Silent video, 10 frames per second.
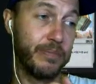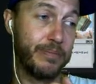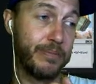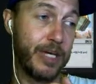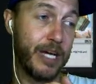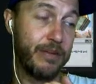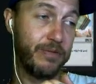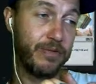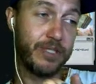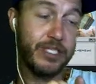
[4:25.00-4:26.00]
have
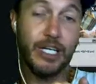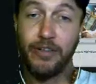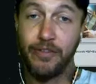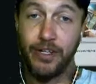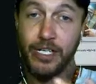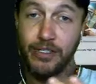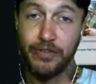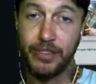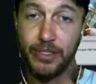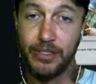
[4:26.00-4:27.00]
a sacrifice of
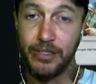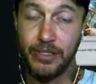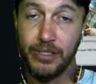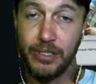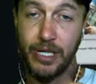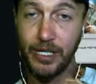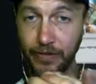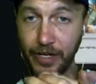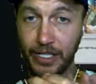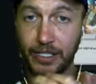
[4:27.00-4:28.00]
an
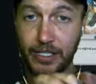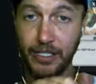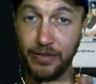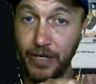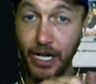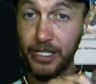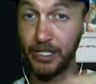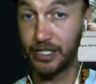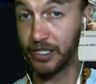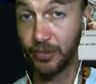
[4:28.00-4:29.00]
artifact to
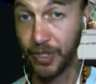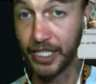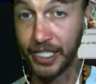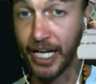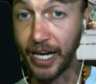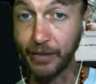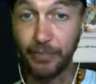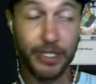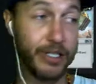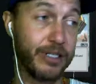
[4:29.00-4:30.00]
just win the game,
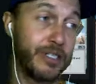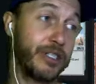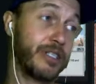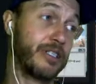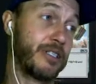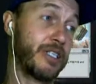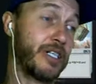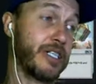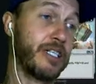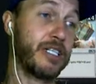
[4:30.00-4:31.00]
you know. So there's
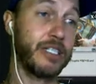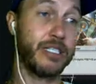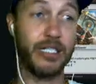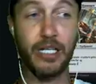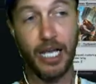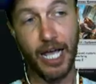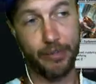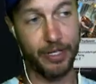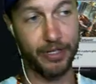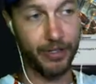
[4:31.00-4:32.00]
things that just
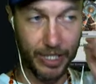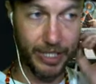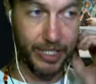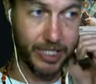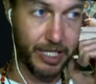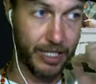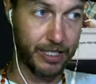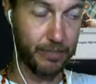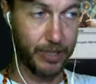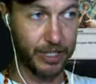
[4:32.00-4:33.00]
happen in this deck
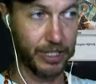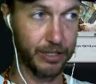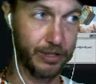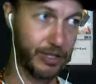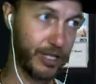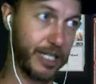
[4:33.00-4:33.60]
pretty constantly.